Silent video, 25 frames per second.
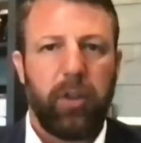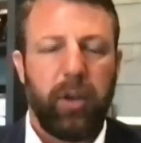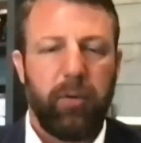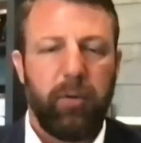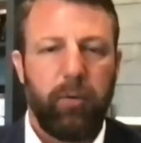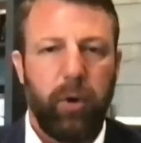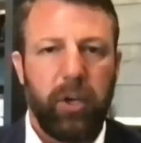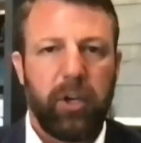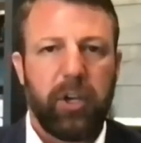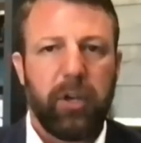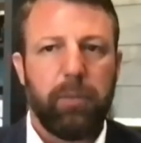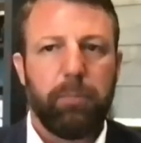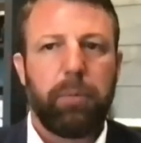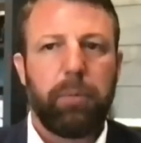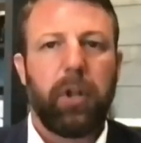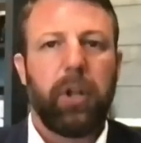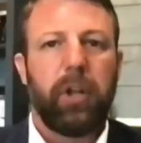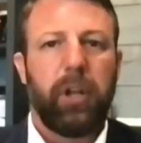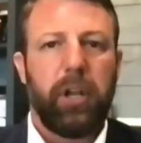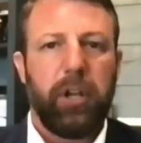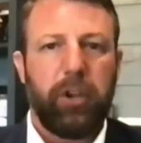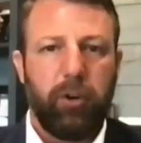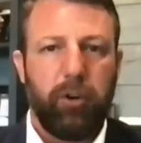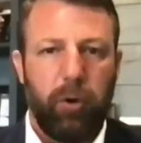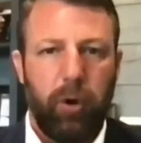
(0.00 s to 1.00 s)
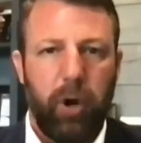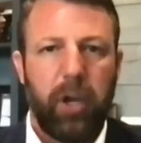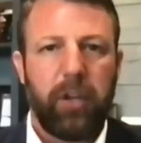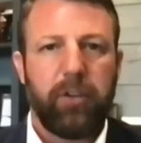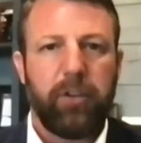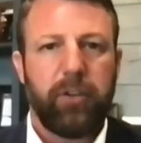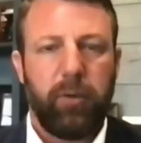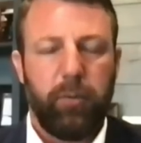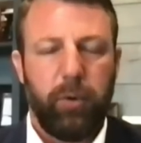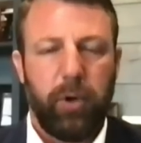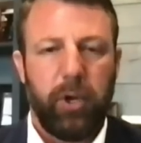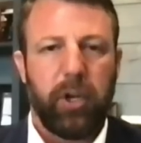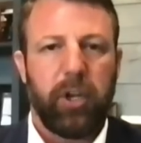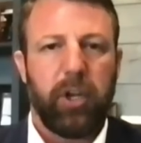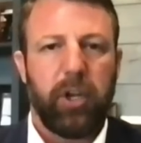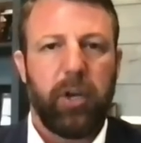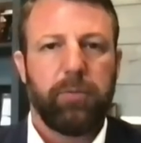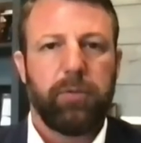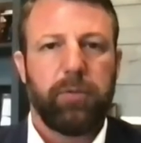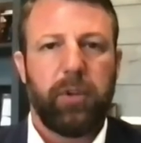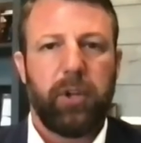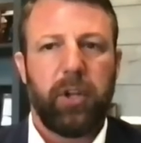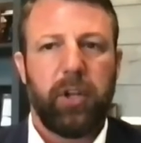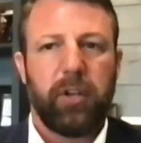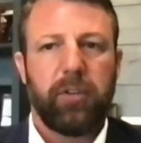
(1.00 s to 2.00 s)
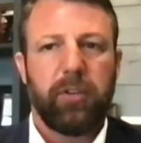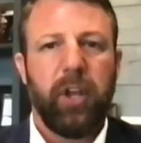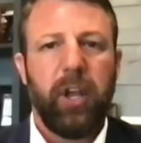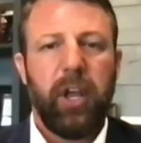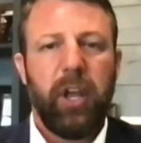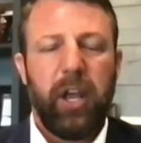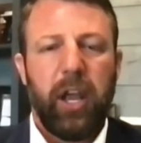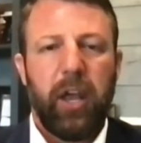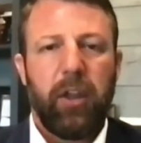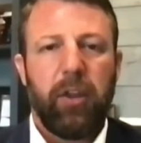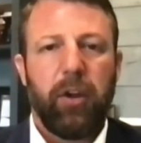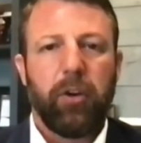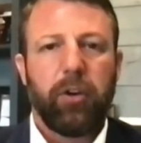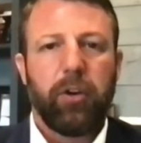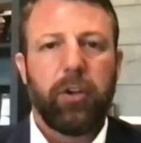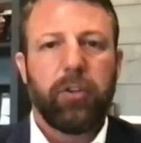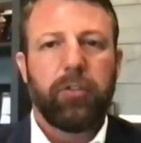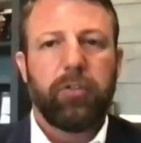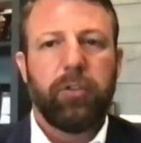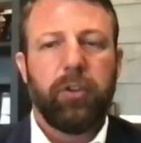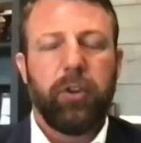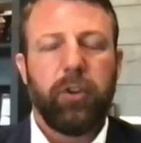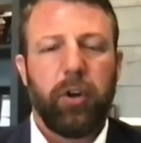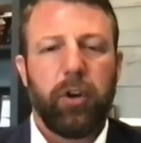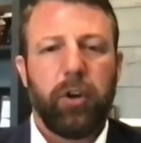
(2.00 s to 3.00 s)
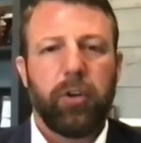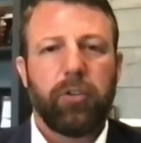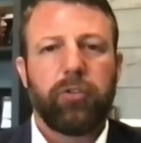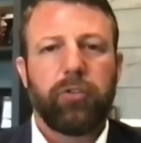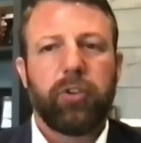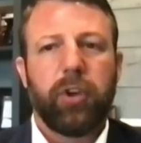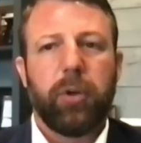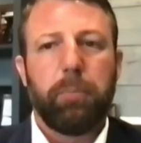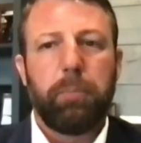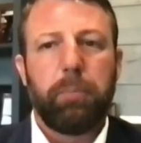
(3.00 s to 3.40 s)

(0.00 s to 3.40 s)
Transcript: They went completely crazy when it comes to this, and they're just they're just